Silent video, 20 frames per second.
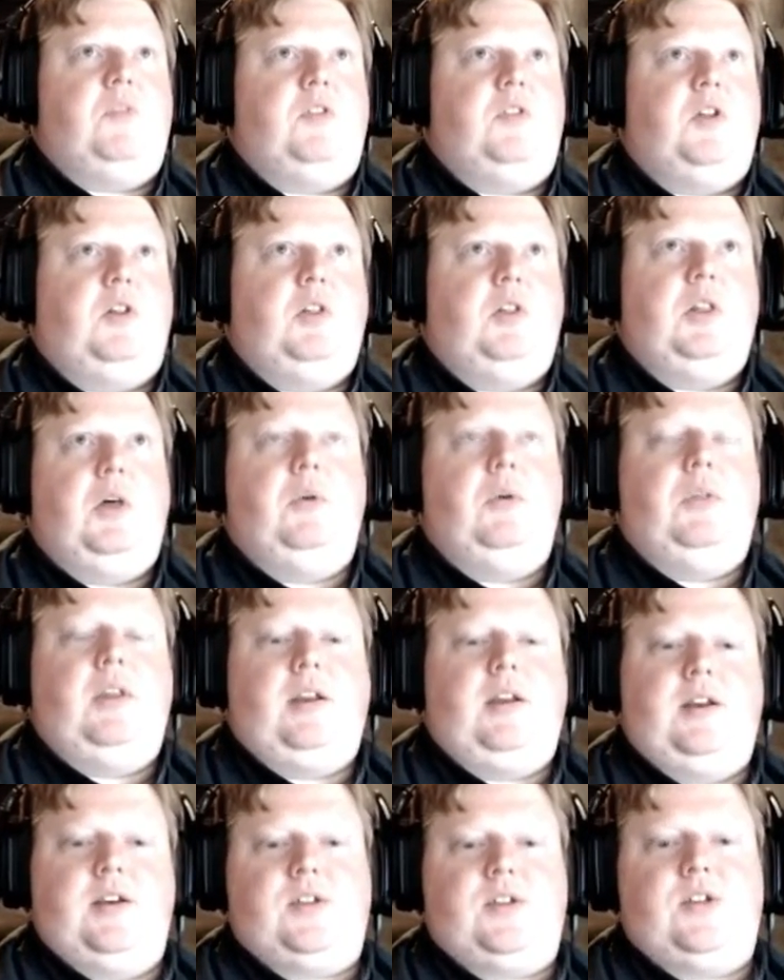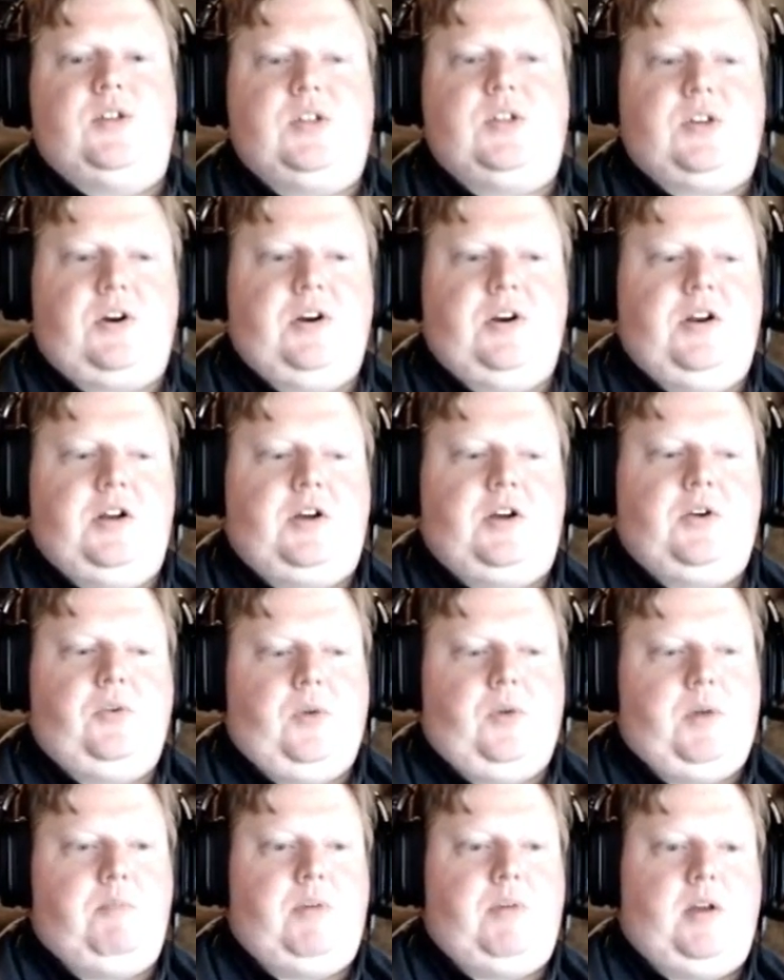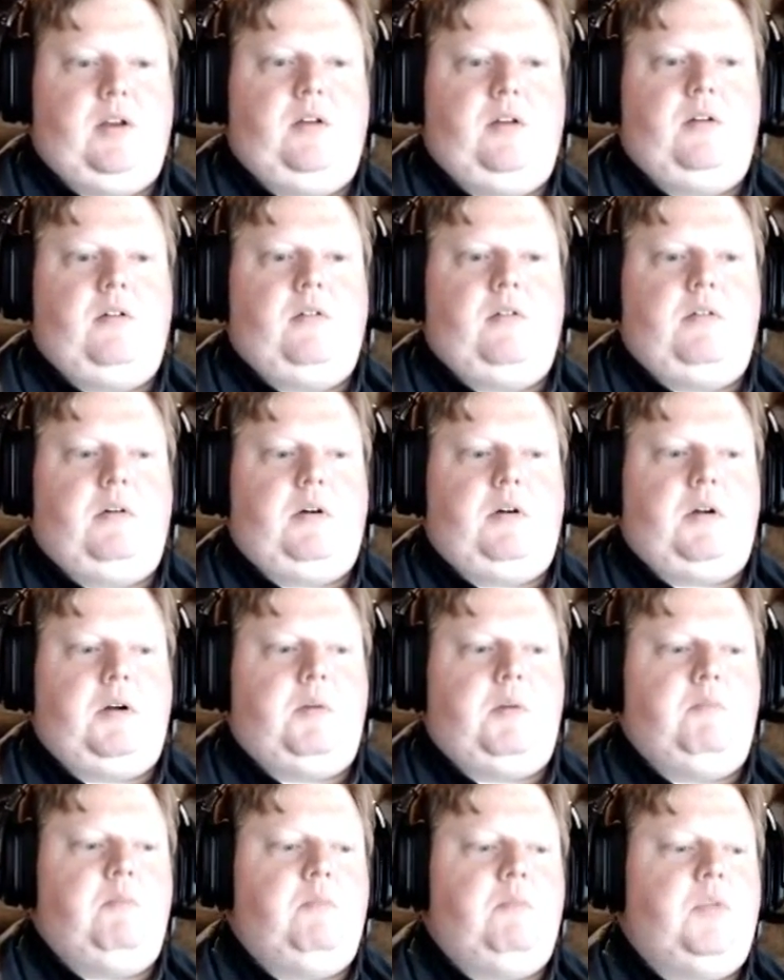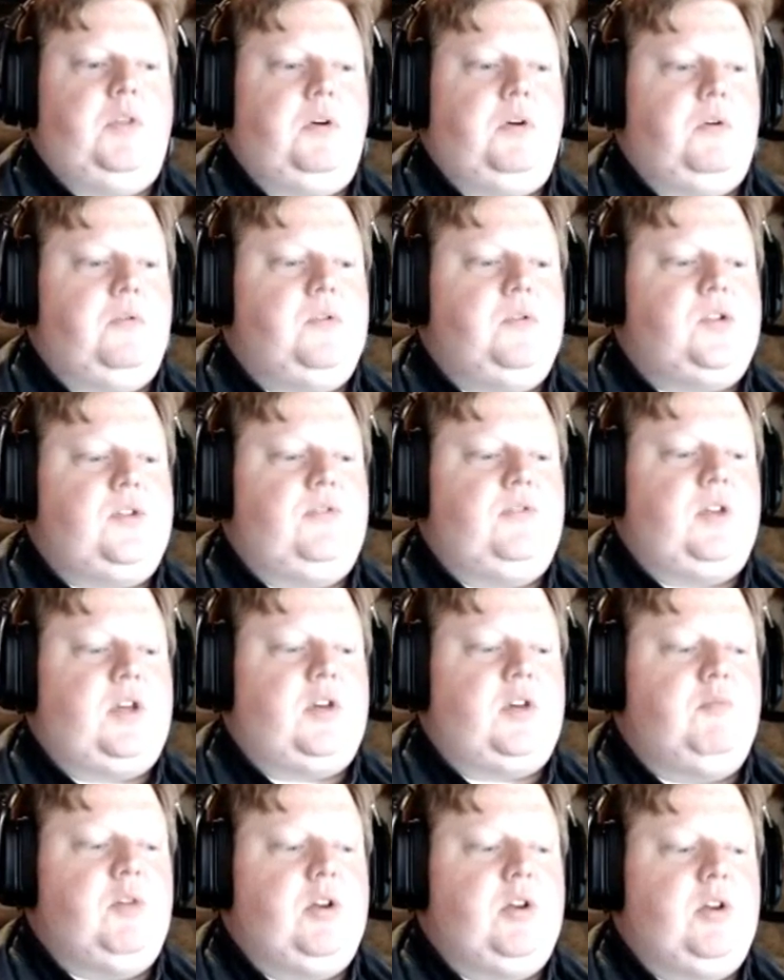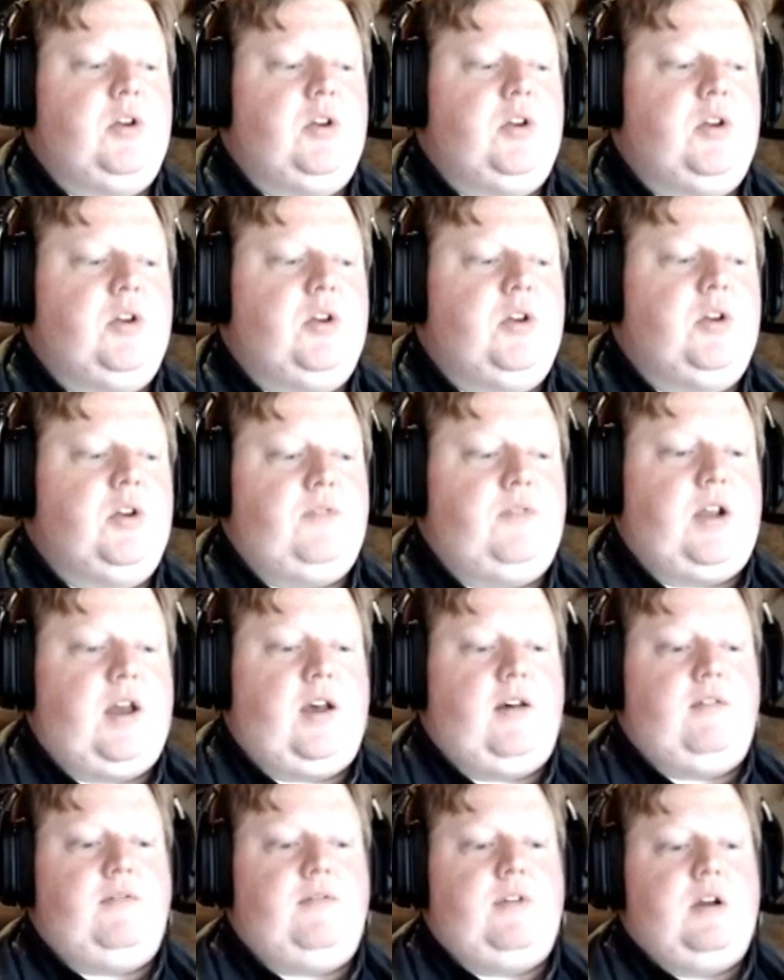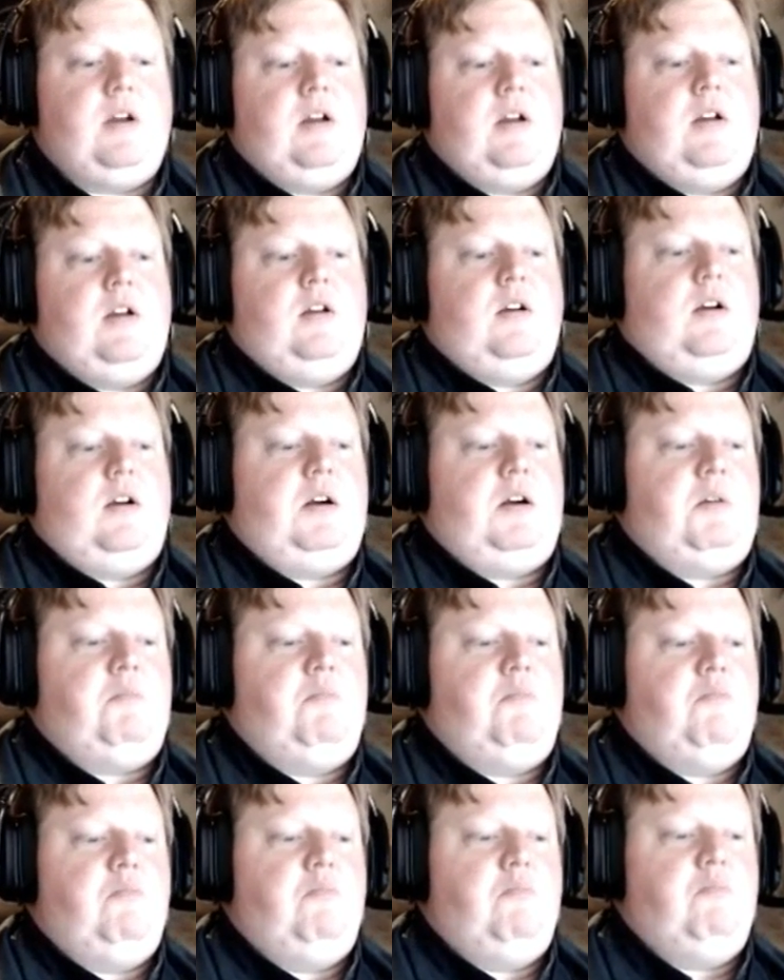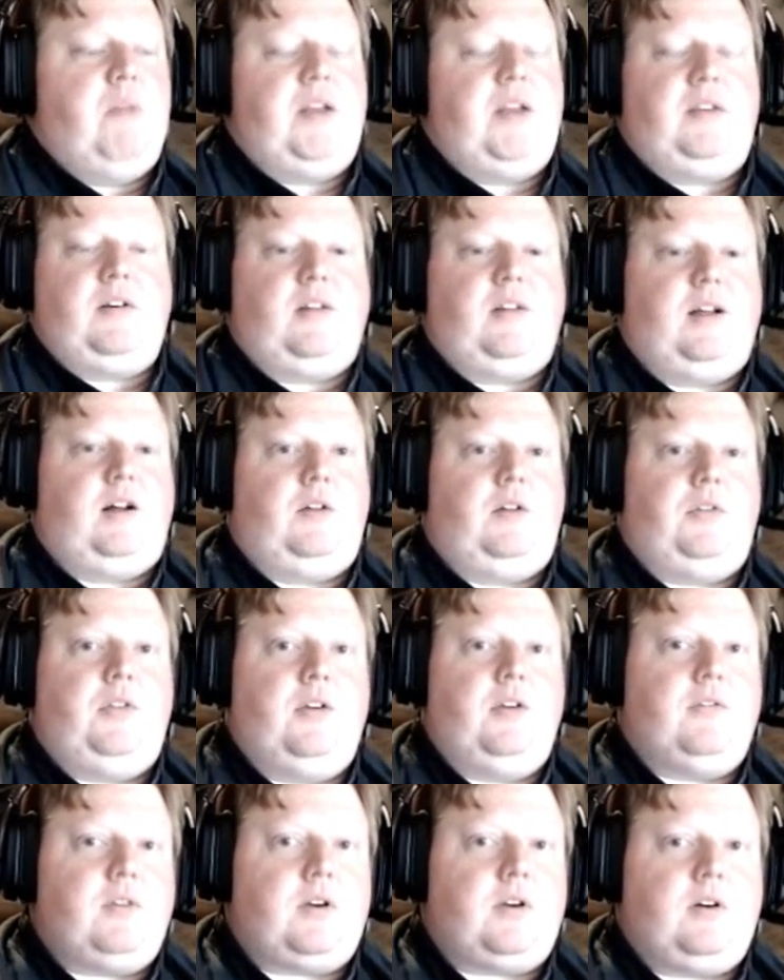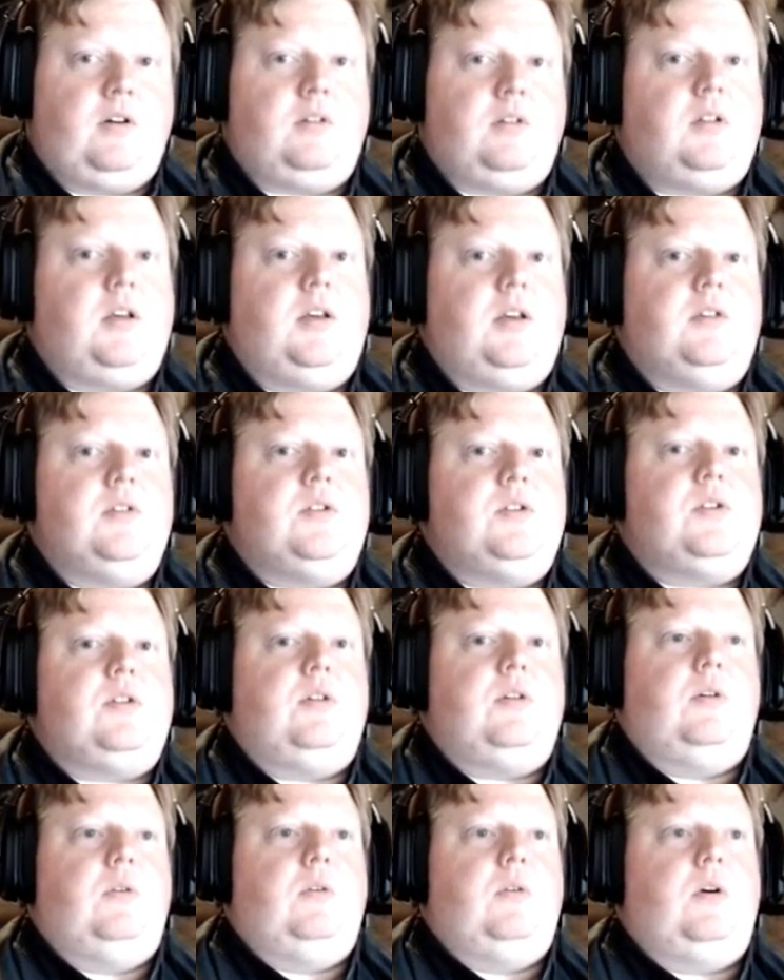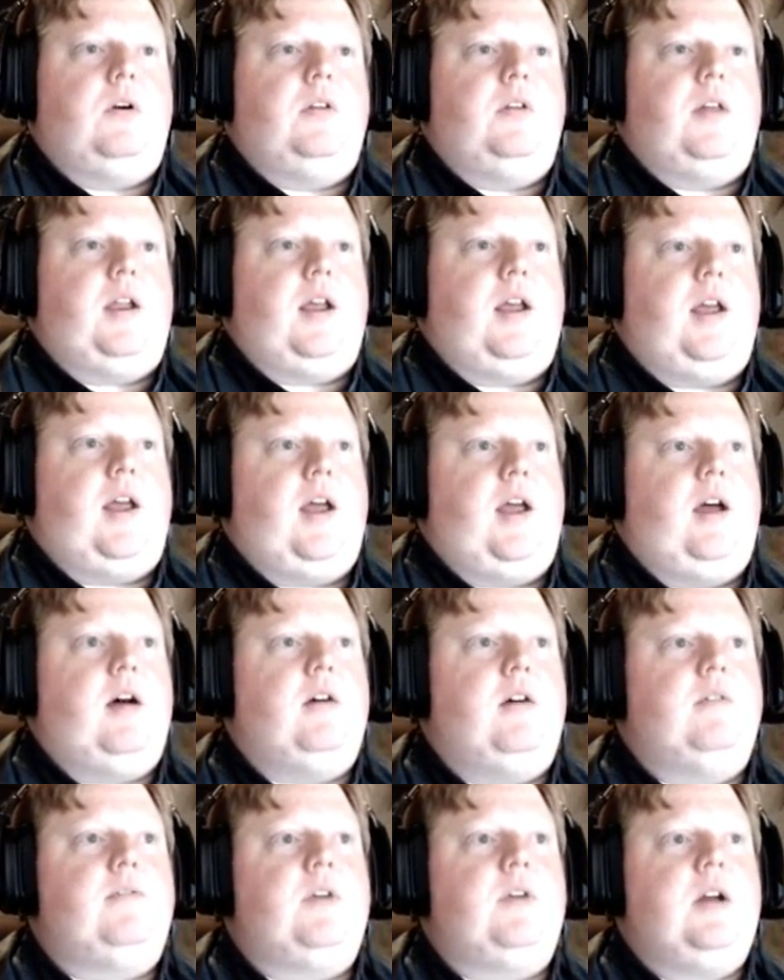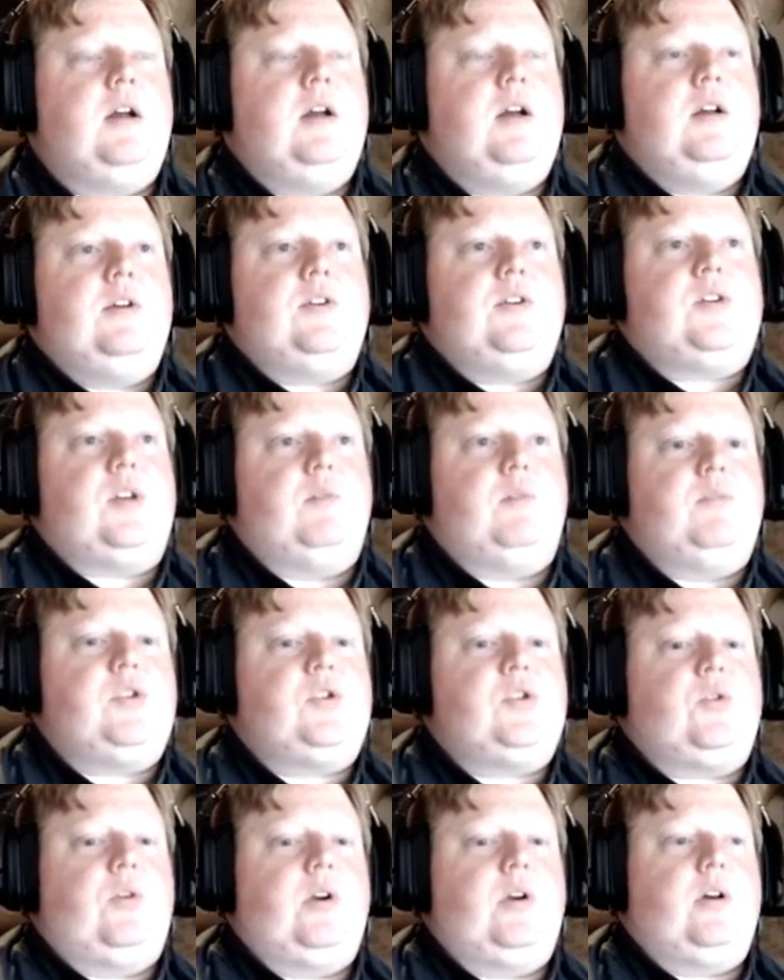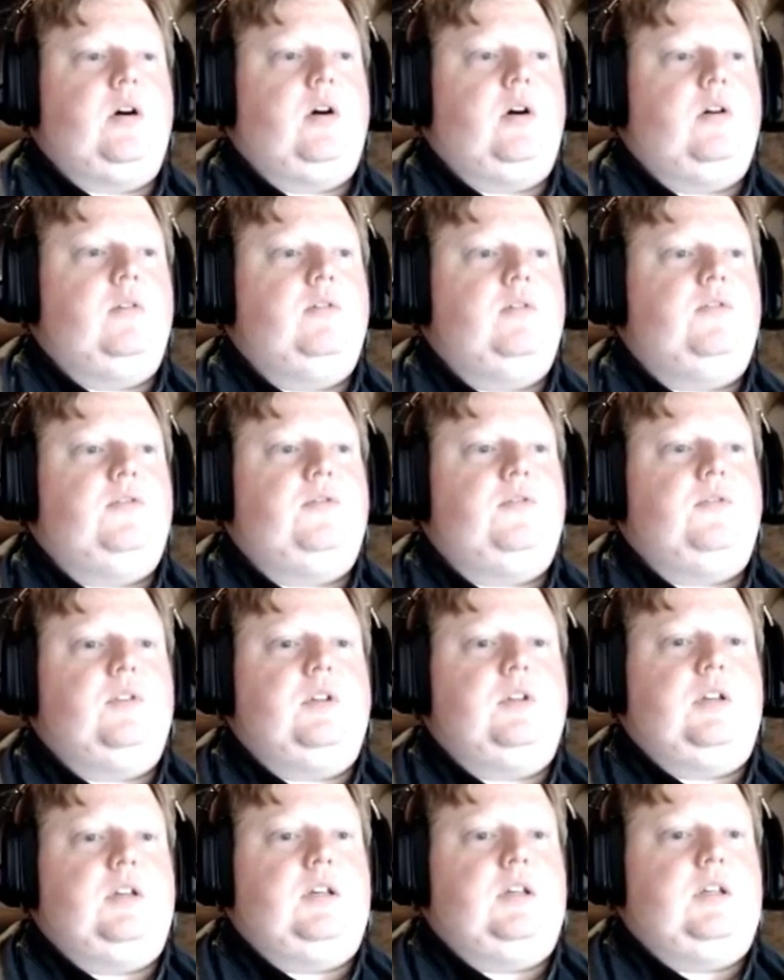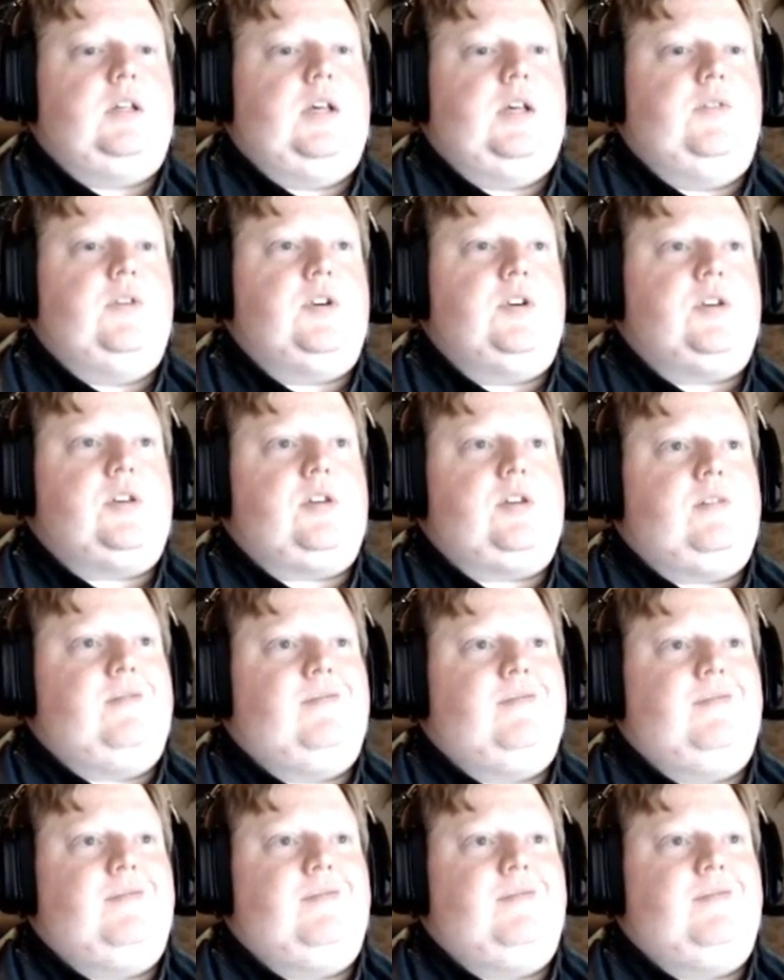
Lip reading: the loneliness is starting to creep in. Those of the community that even have mental health difficulties, or that have some sort of even just